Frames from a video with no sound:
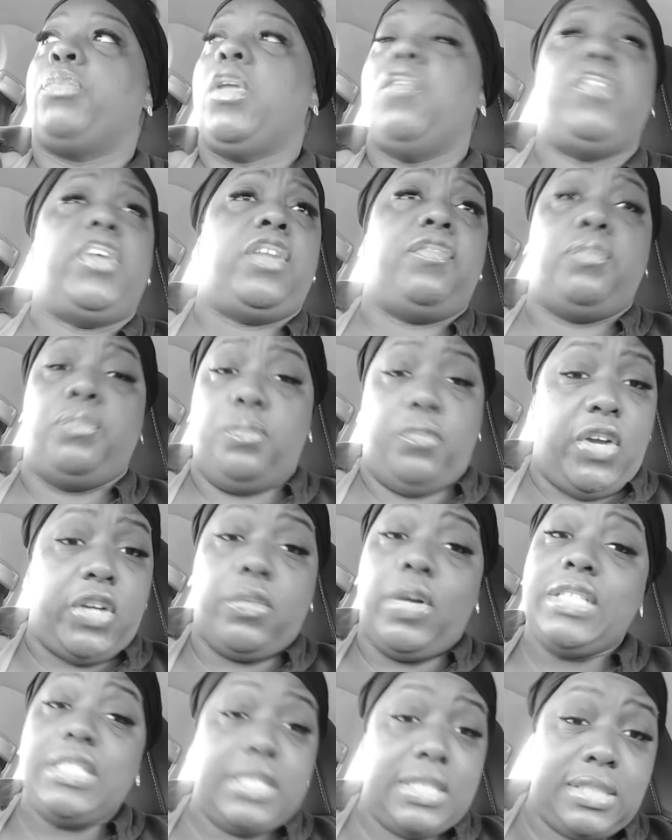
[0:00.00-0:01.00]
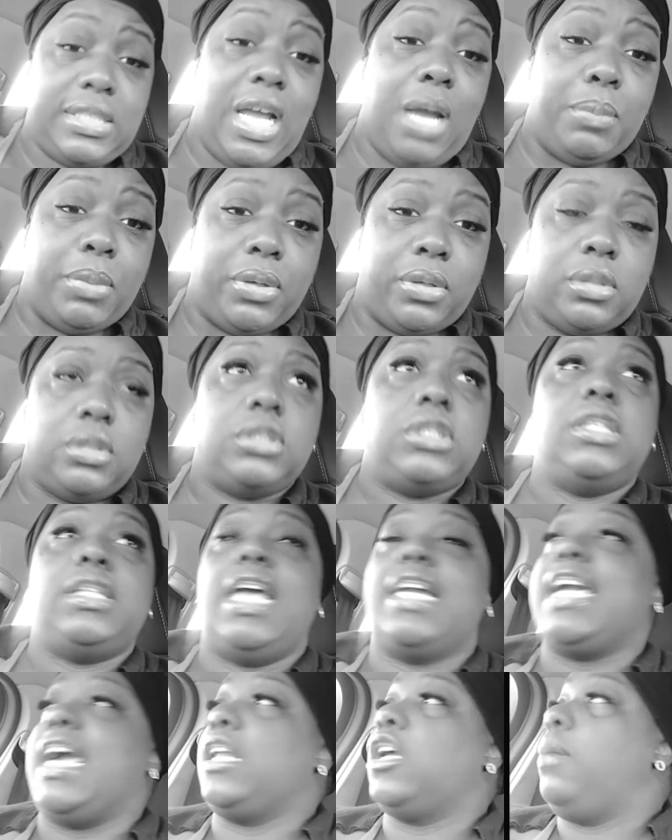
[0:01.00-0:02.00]
for the for the rest of the summer till
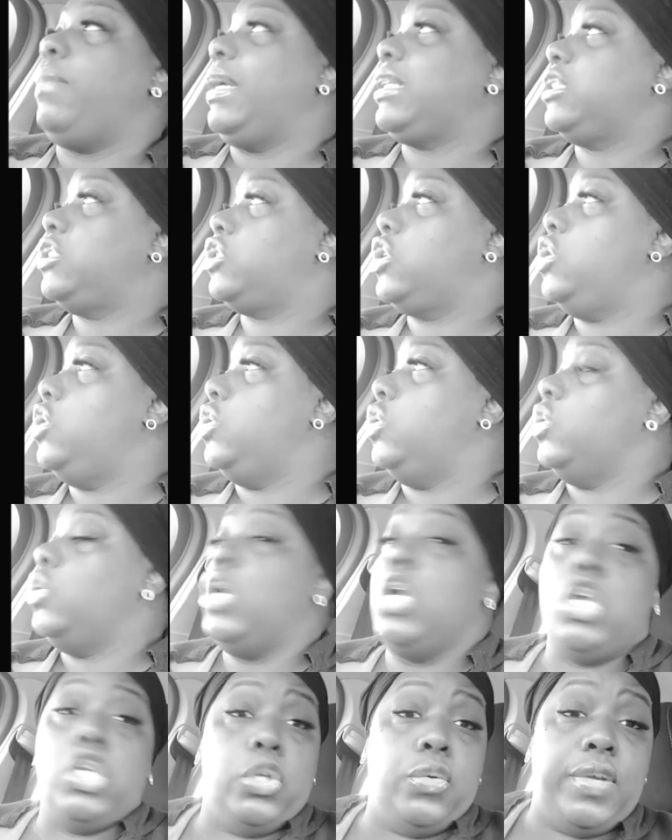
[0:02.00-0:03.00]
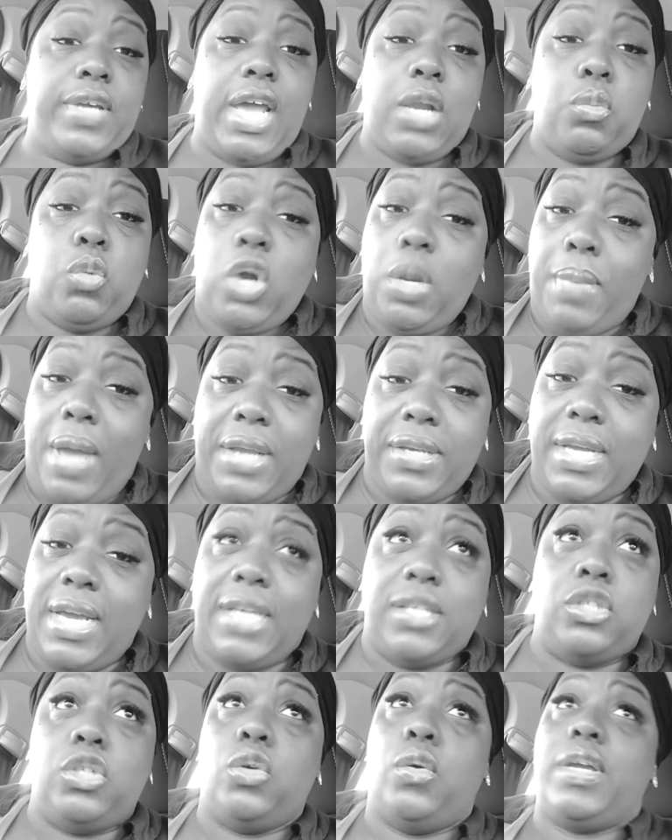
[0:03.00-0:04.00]
they got to go back to school. You ain't got to worry about
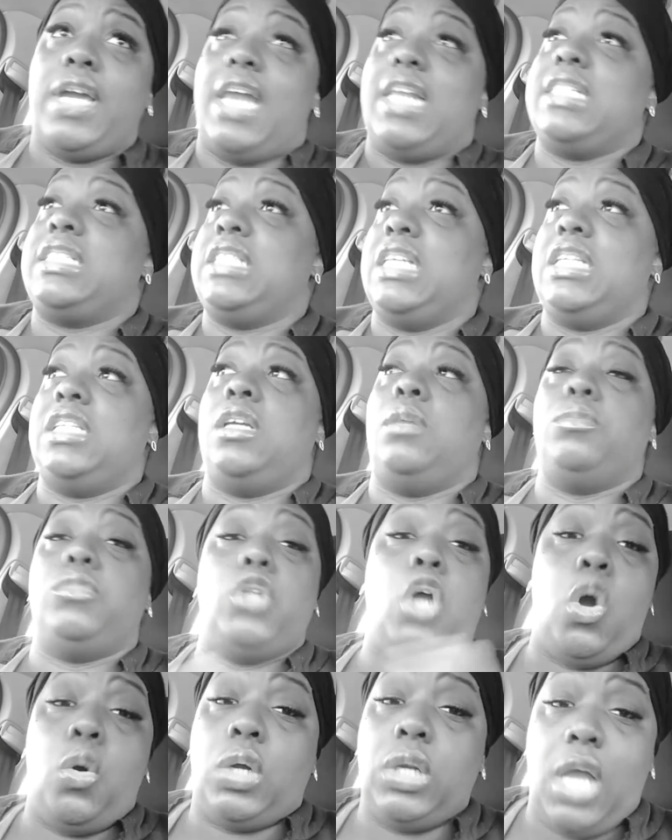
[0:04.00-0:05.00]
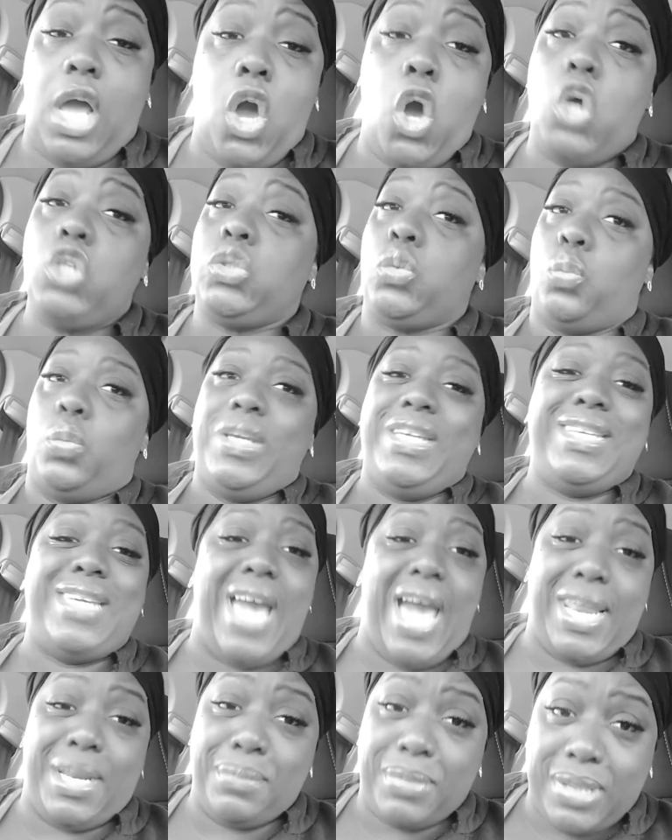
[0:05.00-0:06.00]
nothing. You ain't got to send them no clothes. We
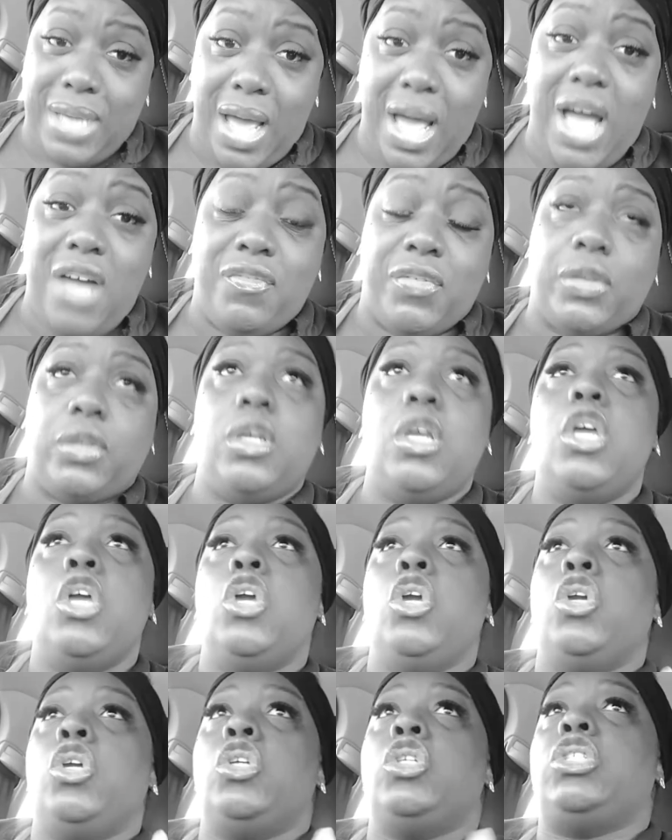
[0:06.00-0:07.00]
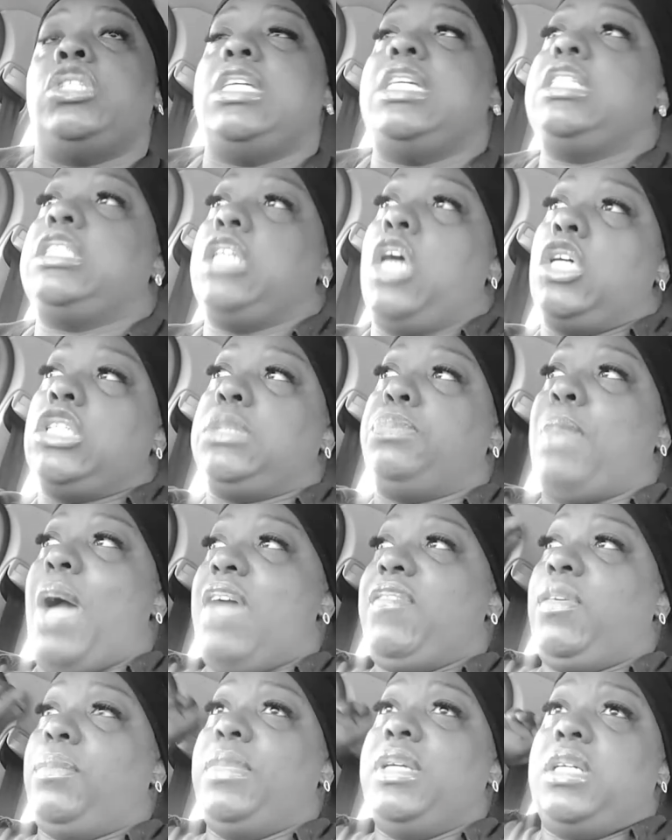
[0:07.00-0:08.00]
got them covered. She's so
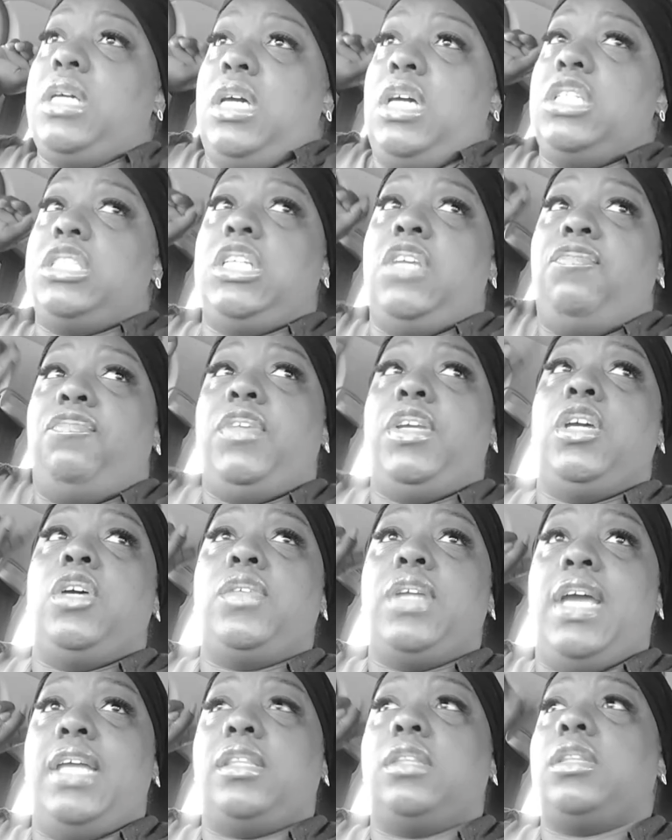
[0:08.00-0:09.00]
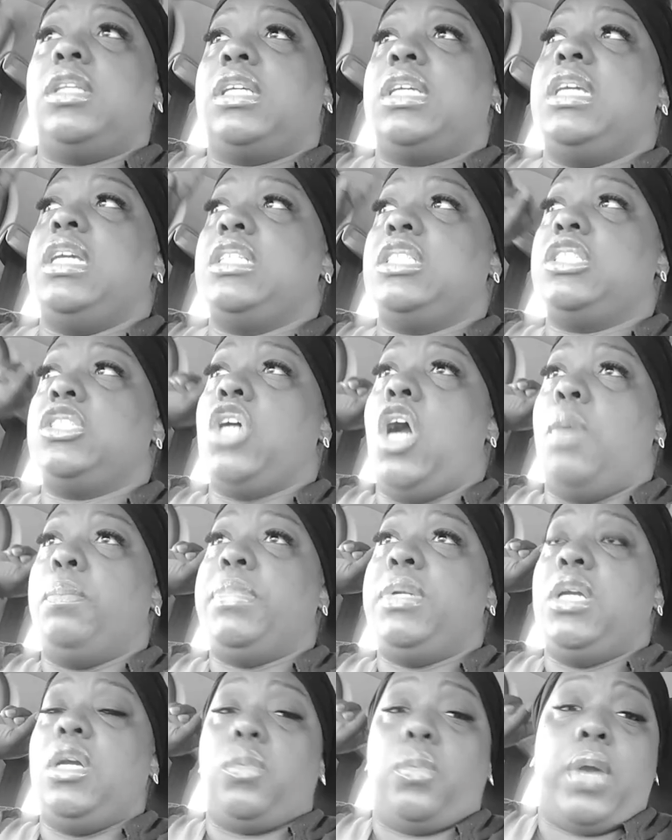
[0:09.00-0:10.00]
spiteful because she feel that the kids is gonna
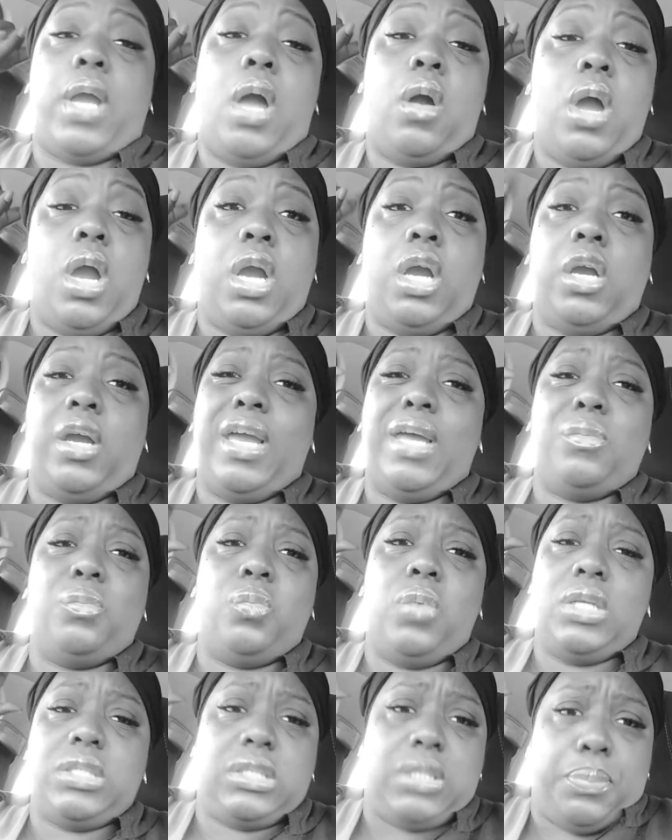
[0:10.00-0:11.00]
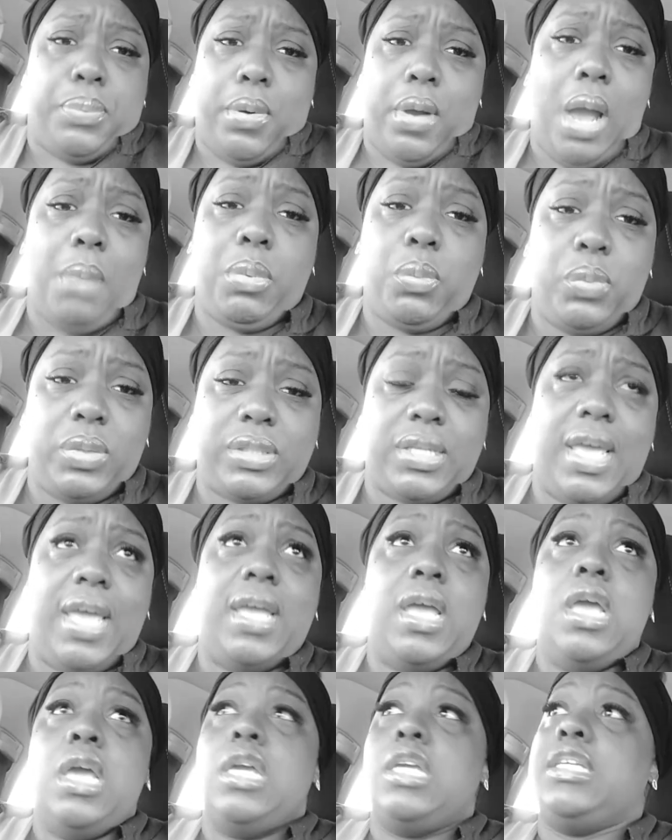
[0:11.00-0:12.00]
be around her. And what's the problem with that?
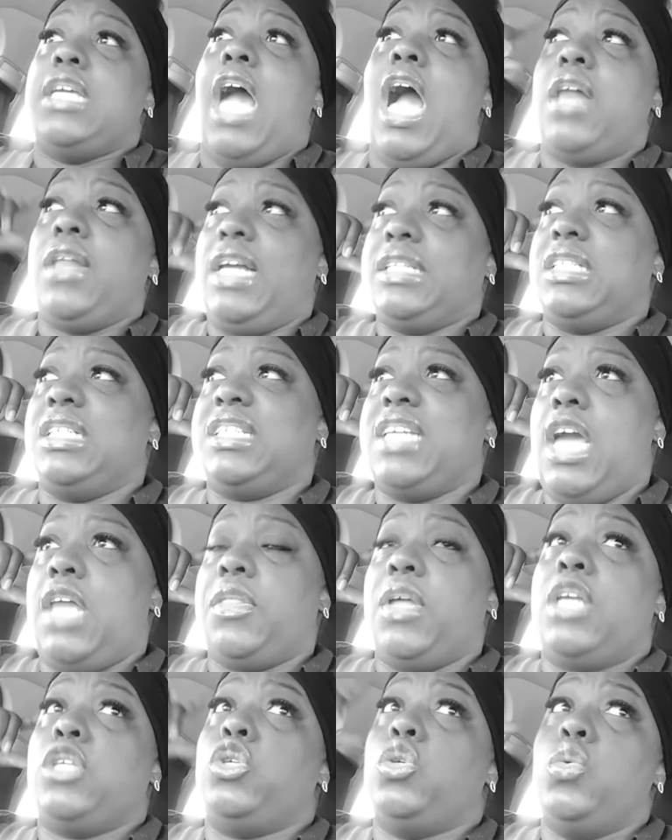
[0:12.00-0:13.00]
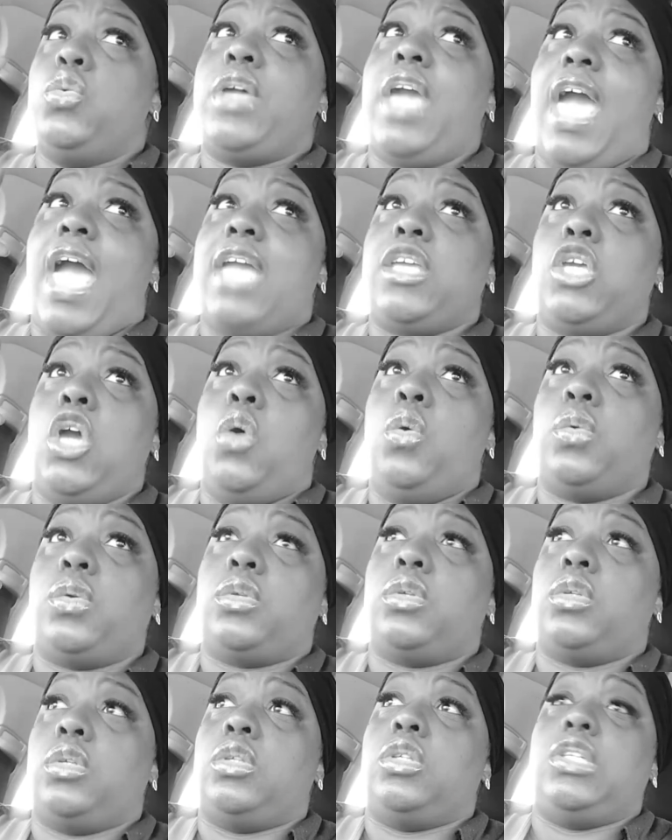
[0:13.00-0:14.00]
Y'all not together, and you got your
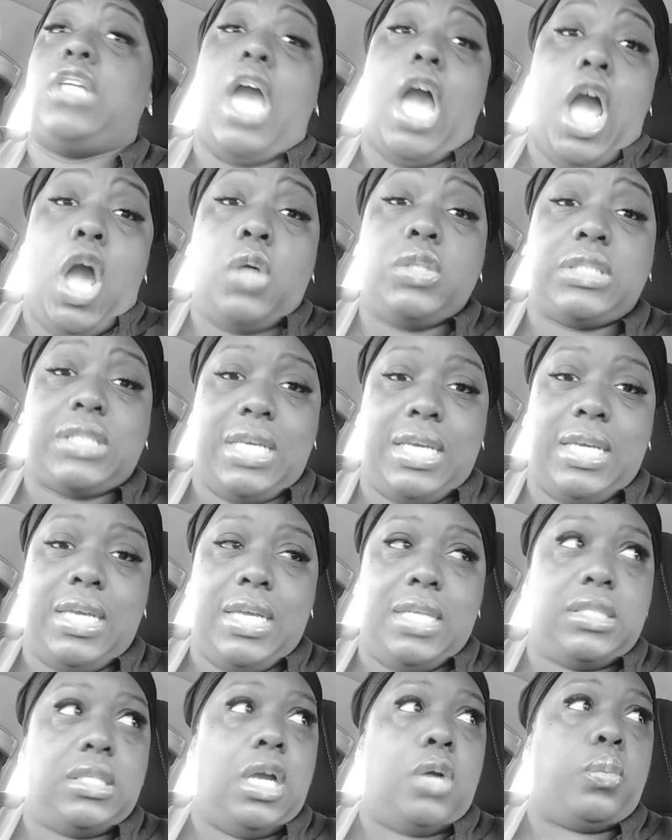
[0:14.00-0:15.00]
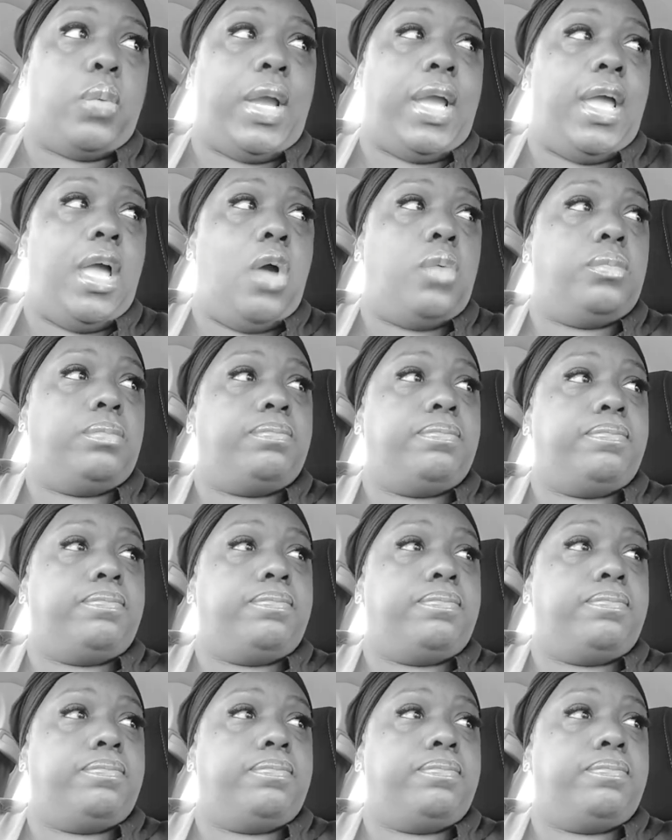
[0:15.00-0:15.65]
y'all's kids around